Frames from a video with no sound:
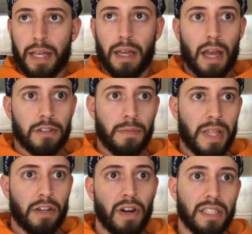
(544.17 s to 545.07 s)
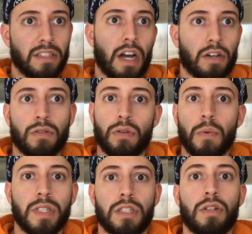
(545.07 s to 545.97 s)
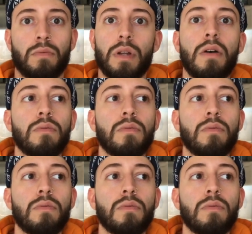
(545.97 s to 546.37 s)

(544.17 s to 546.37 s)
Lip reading: like, I have to be that crazy stalker who's more than two.